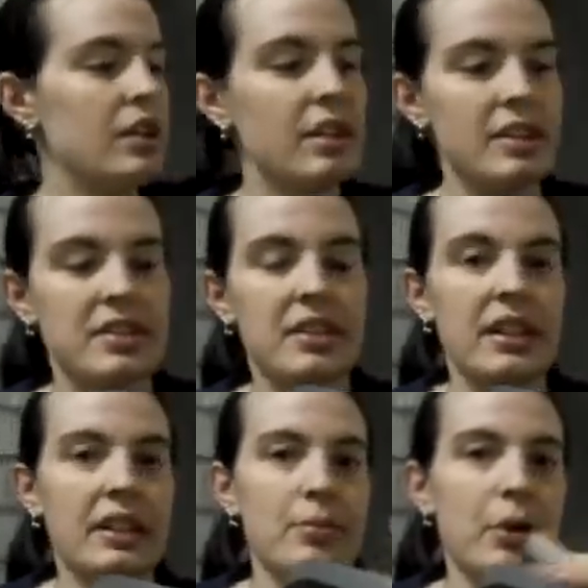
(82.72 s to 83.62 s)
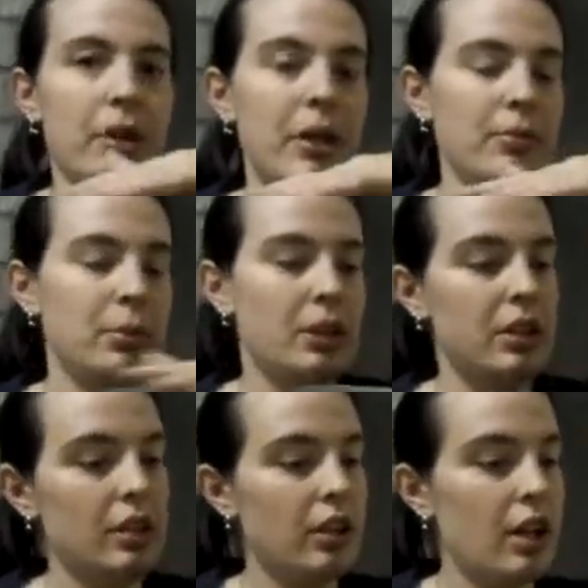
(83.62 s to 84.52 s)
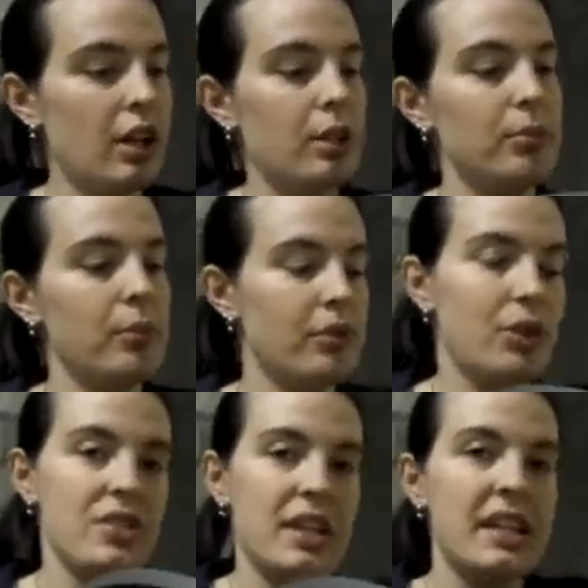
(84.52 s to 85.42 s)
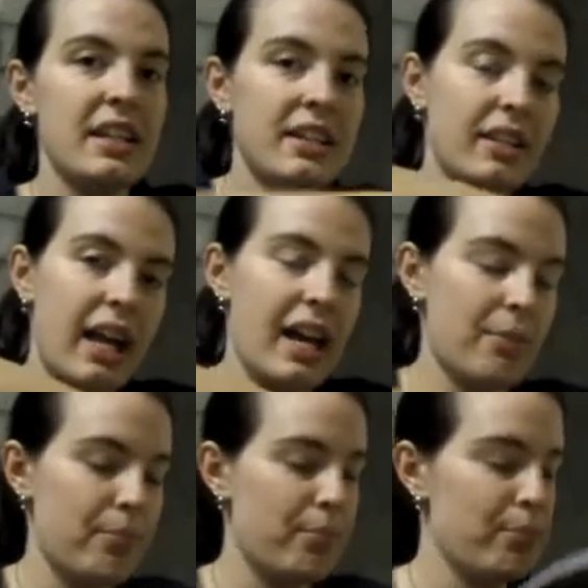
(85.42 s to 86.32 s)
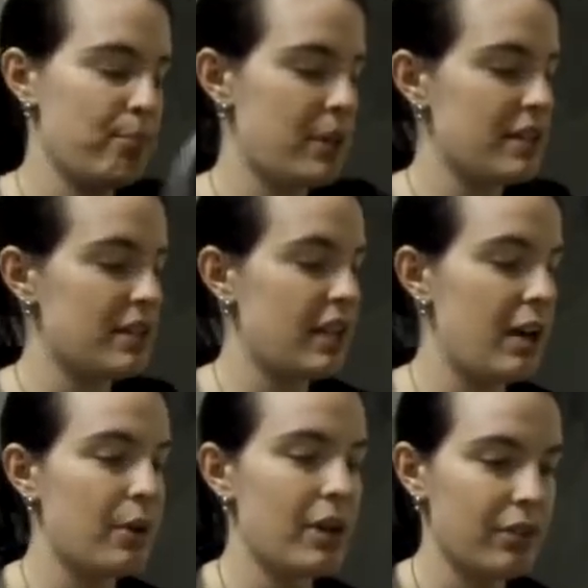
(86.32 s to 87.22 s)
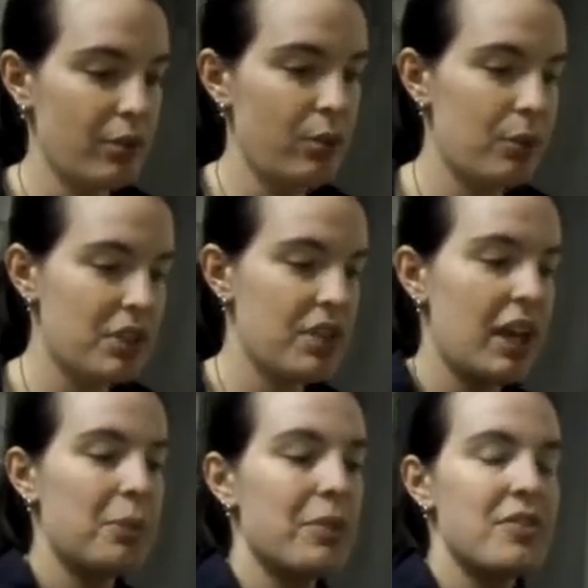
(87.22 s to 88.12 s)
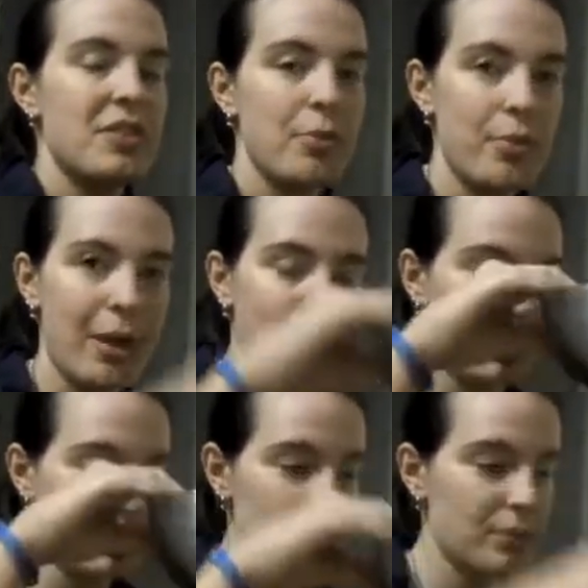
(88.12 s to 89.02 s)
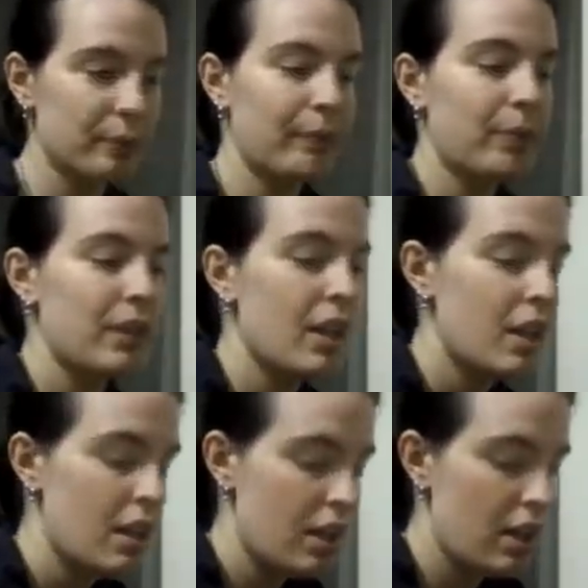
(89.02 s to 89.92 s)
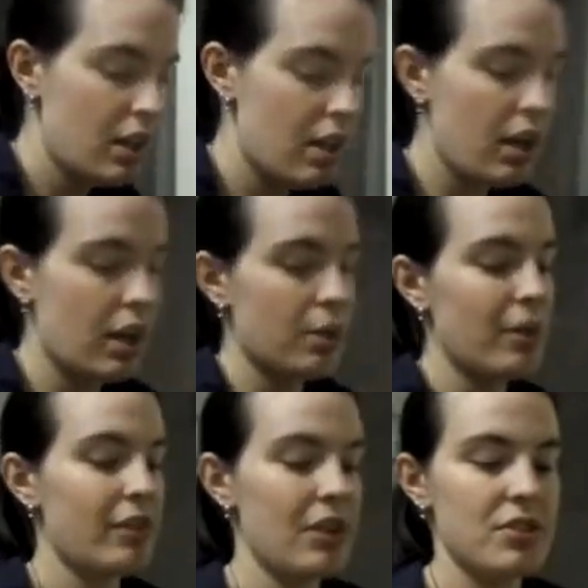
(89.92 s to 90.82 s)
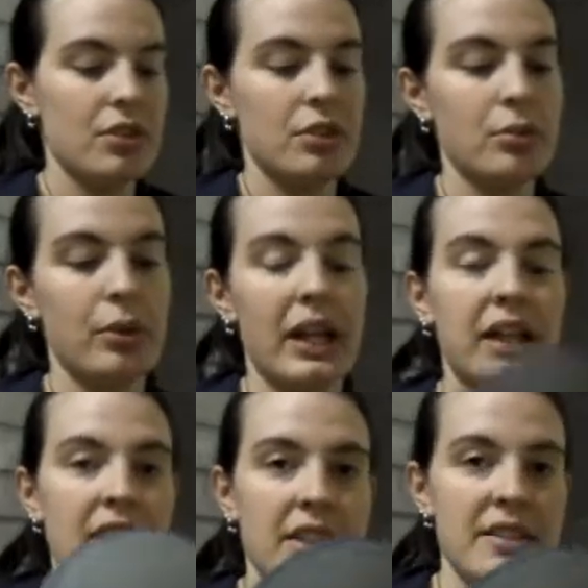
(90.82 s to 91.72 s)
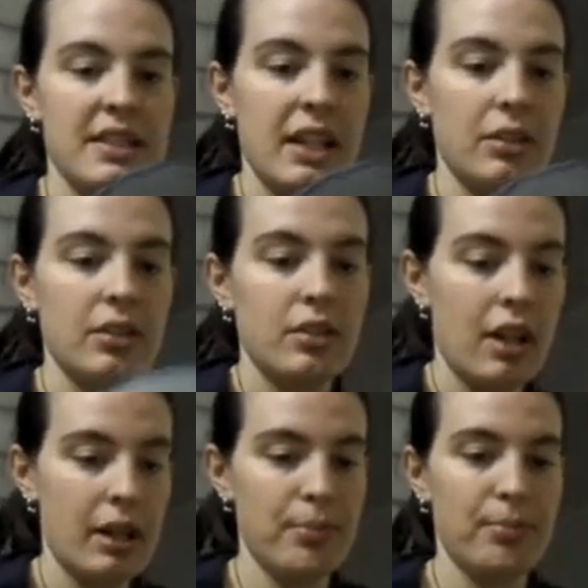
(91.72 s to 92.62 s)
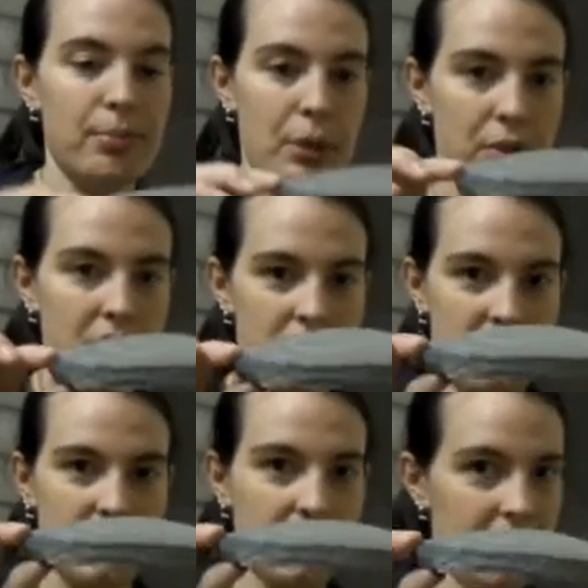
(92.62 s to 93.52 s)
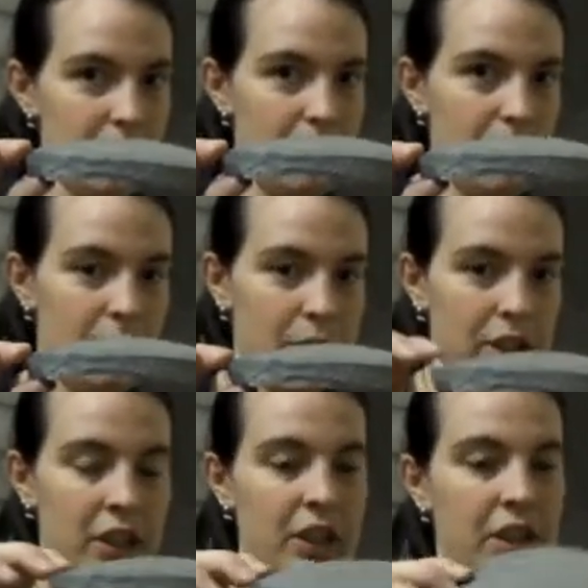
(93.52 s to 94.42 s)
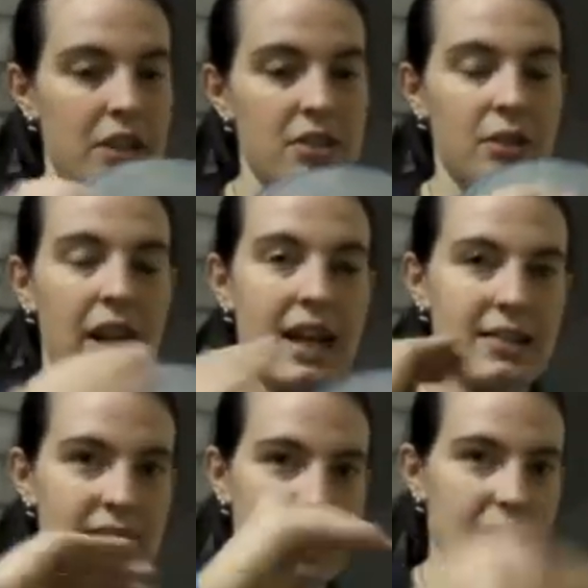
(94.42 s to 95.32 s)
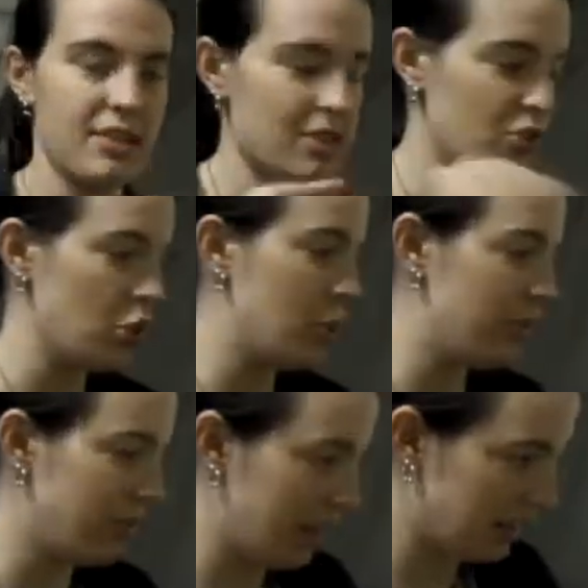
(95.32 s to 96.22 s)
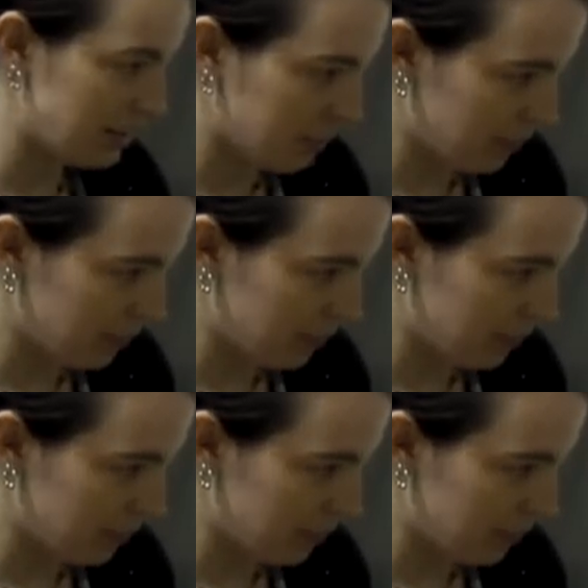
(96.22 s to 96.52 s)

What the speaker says: is slightly bowed up. Of course, I heated it and had to bend it that way with the help of some of my bowls. I've also, when I cut this out, I bowed it just a little bit more so it has that nice dome effect.